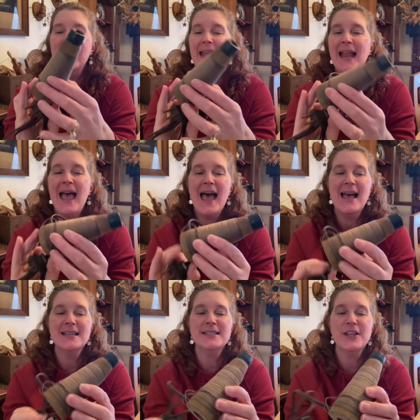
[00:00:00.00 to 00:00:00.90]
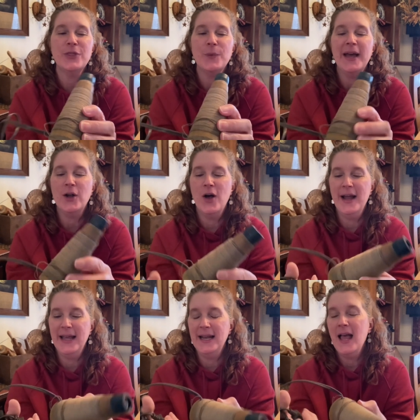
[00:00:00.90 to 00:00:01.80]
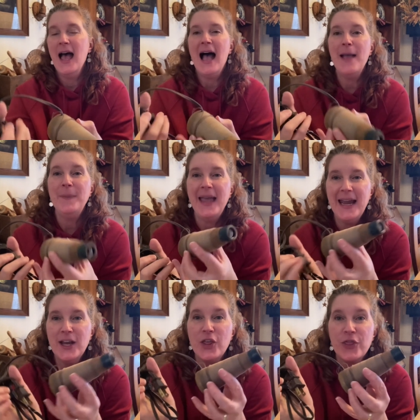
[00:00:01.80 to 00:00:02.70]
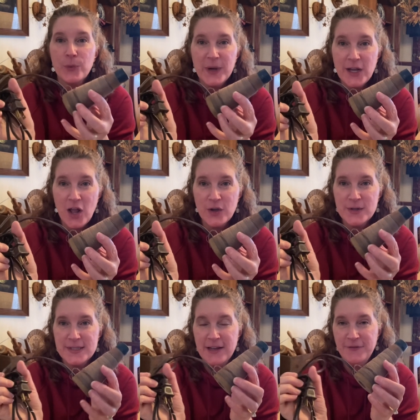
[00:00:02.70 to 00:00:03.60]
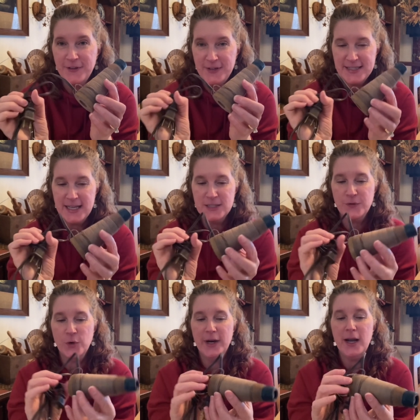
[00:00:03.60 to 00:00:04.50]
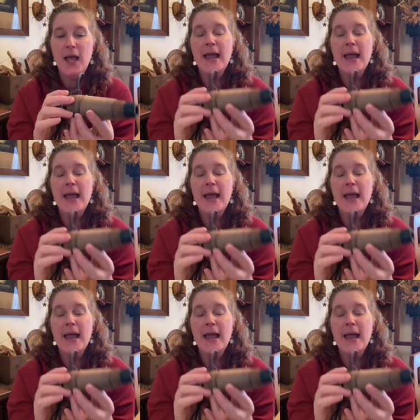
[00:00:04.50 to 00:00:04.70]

It has the thread on it. I paid $3.50 for it.